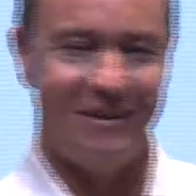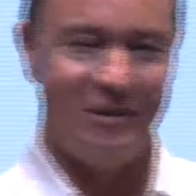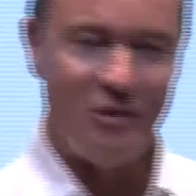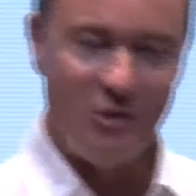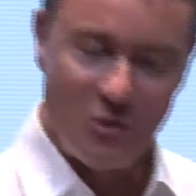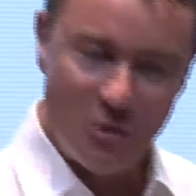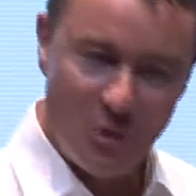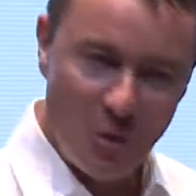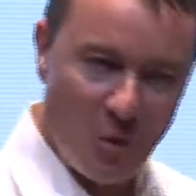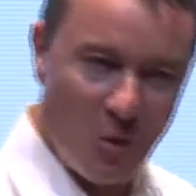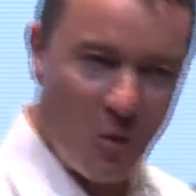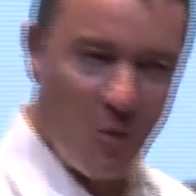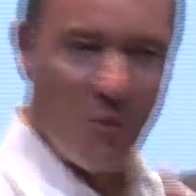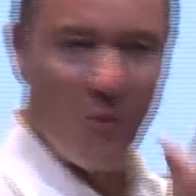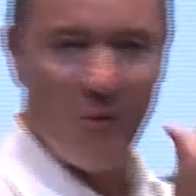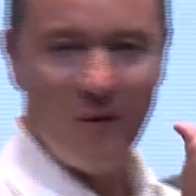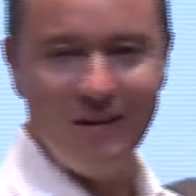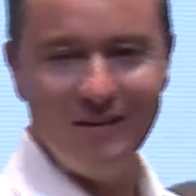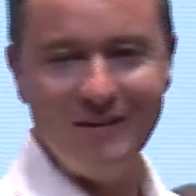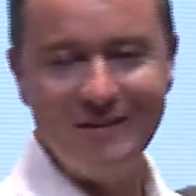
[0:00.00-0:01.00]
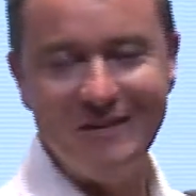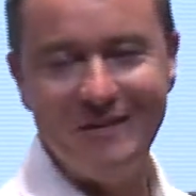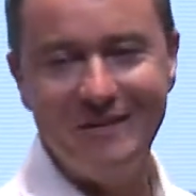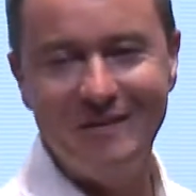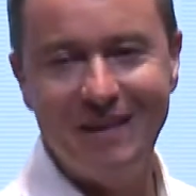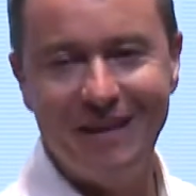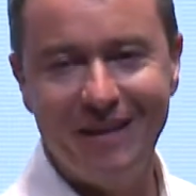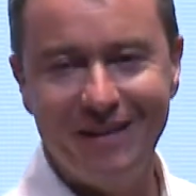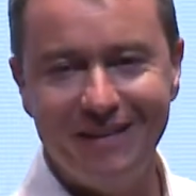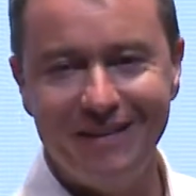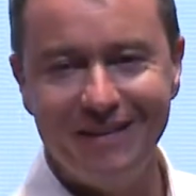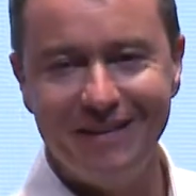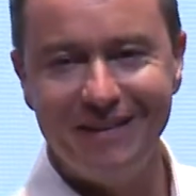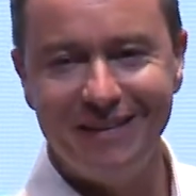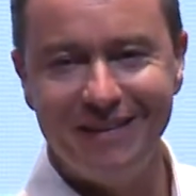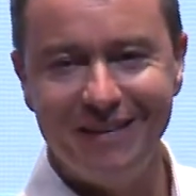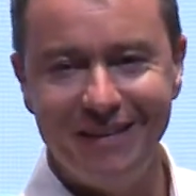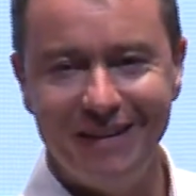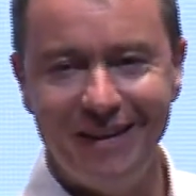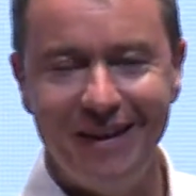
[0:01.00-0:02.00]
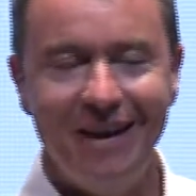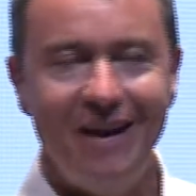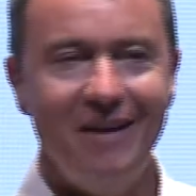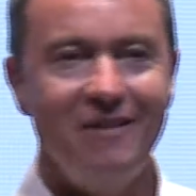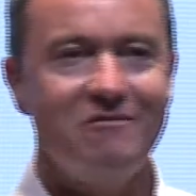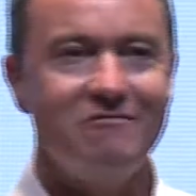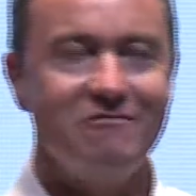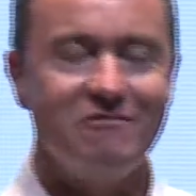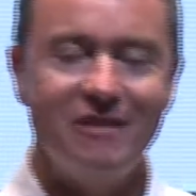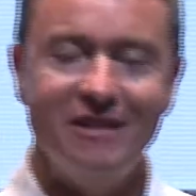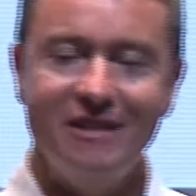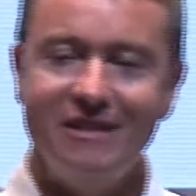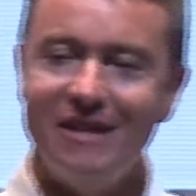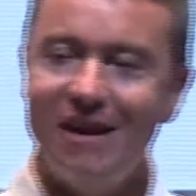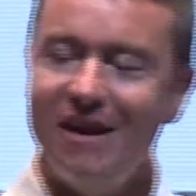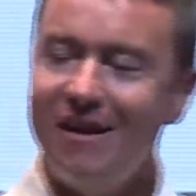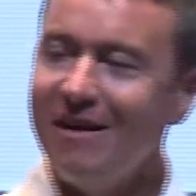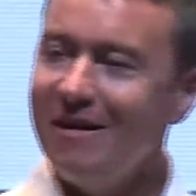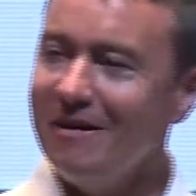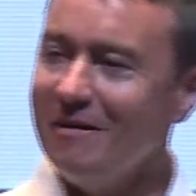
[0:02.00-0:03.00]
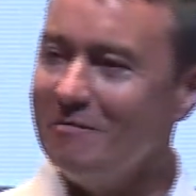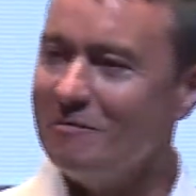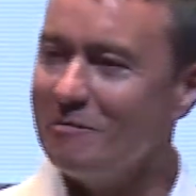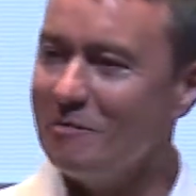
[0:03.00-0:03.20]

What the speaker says: You always do that. Every time.